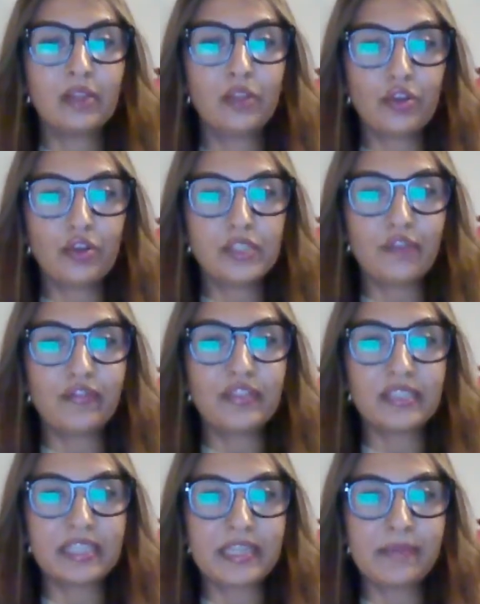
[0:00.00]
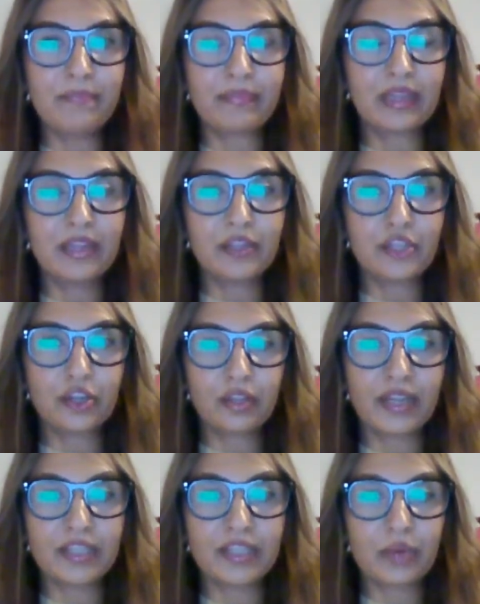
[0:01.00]
low self-esteem,
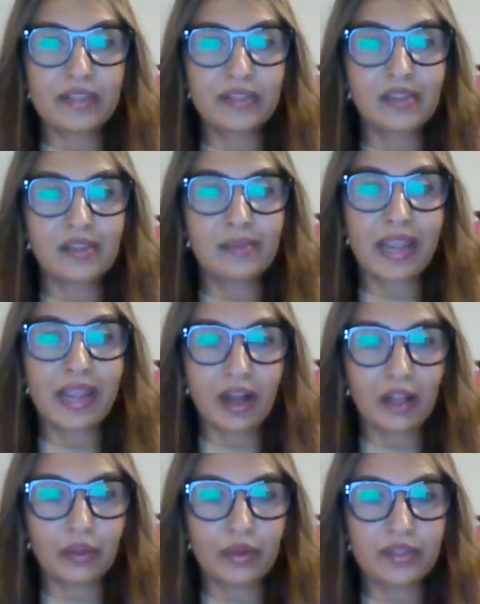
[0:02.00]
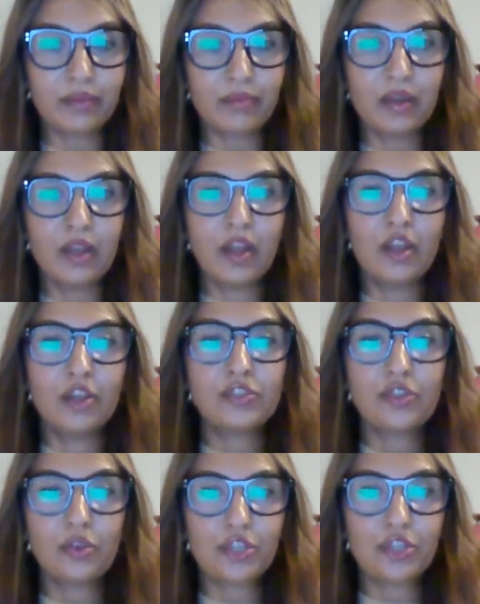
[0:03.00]
internalized racism and colorism,
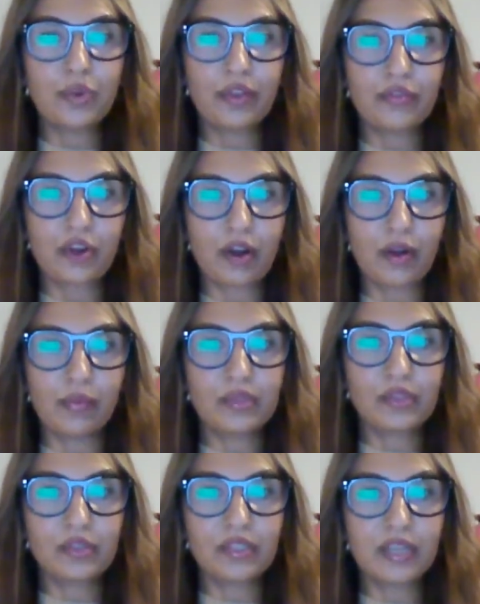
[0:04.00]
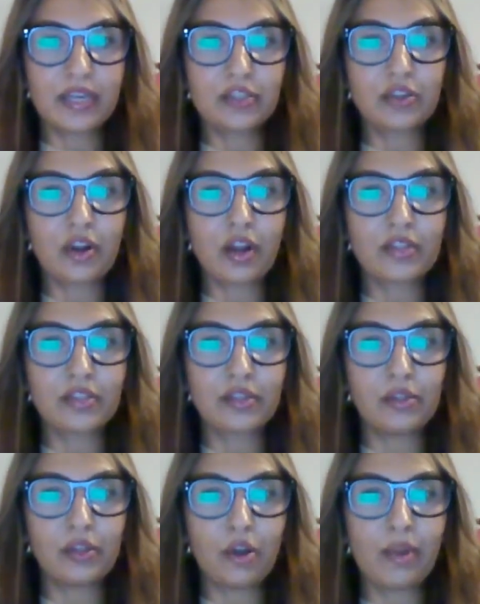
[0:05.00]
social withdrawal. So studies across the
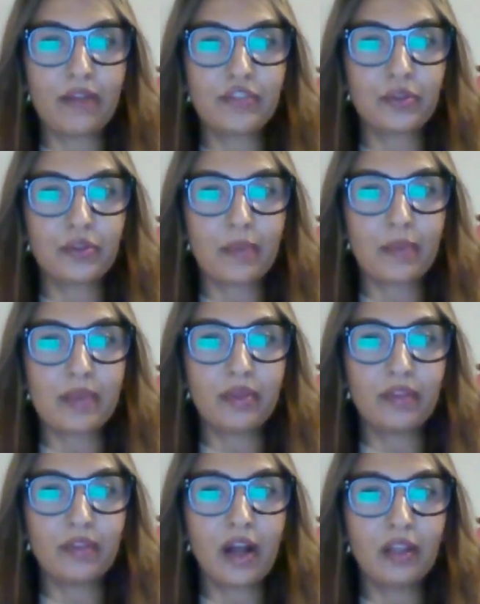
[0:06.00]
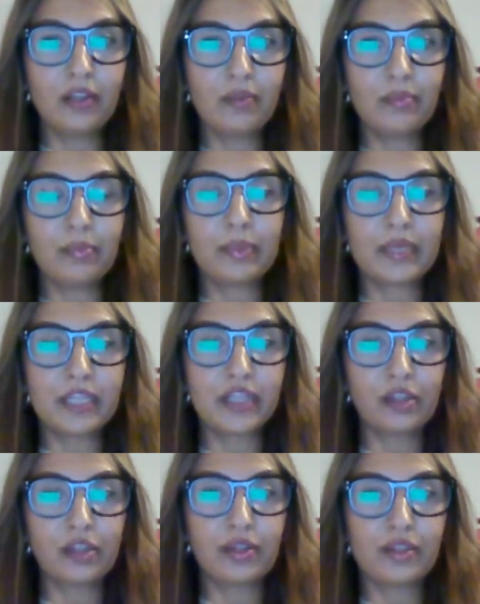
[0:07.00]
globe have shown that people of color,
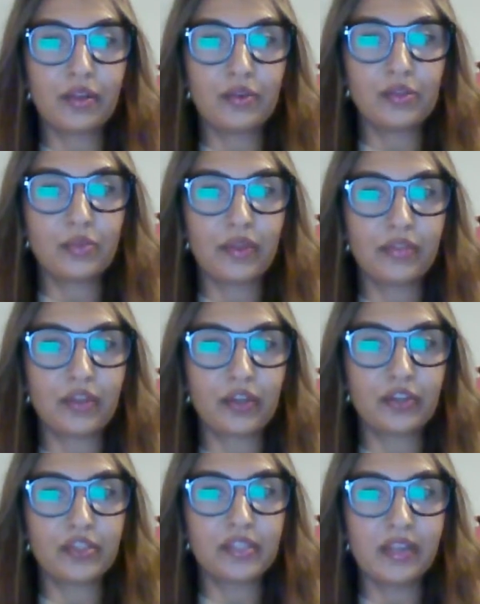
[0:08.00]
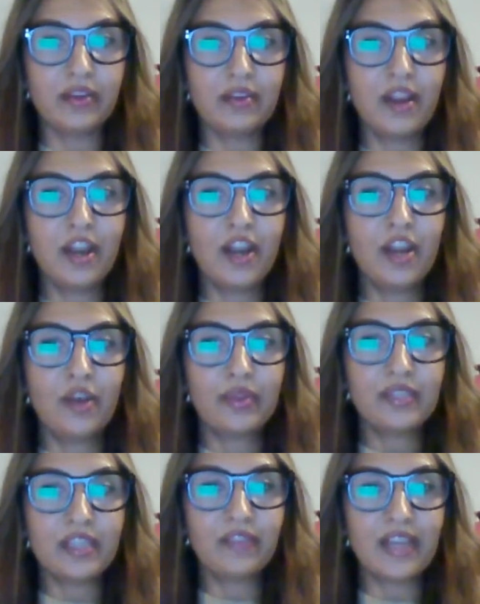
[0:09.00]
particularly those with darker skin,
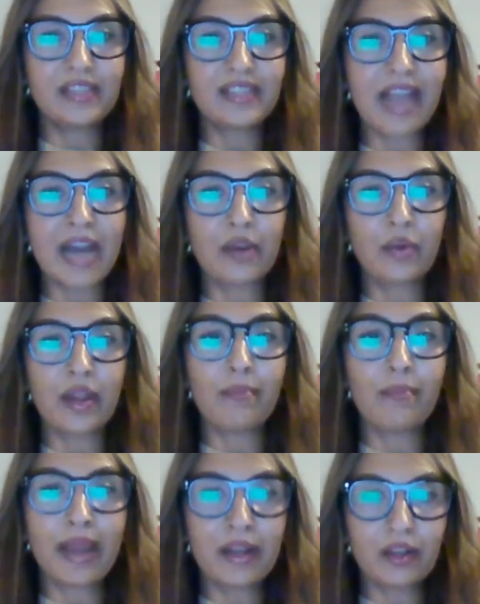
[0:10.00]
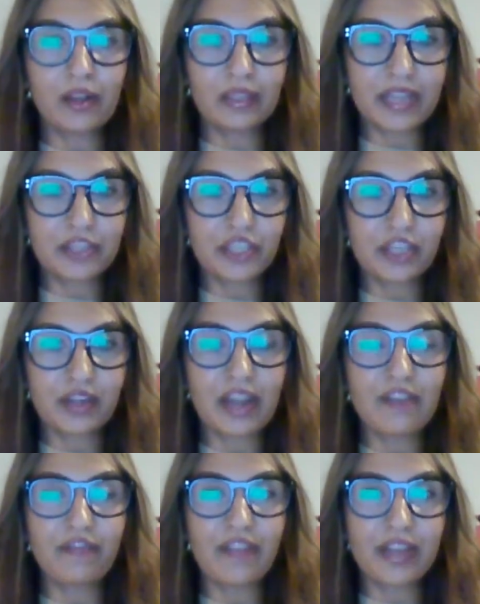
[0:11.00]
receive less adequate medical attention
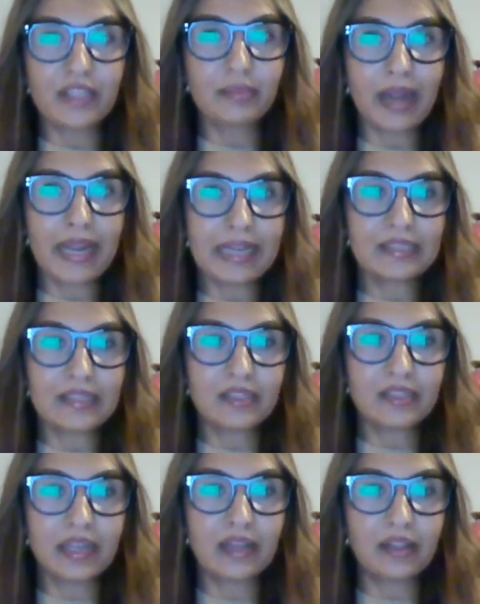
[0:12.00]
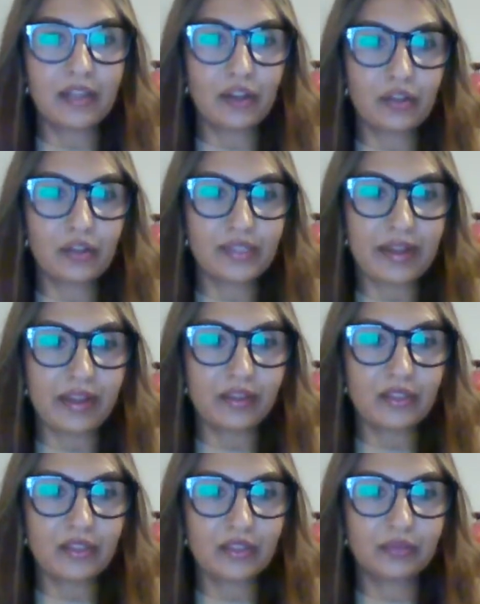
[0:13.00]
and face biases in clinical settings.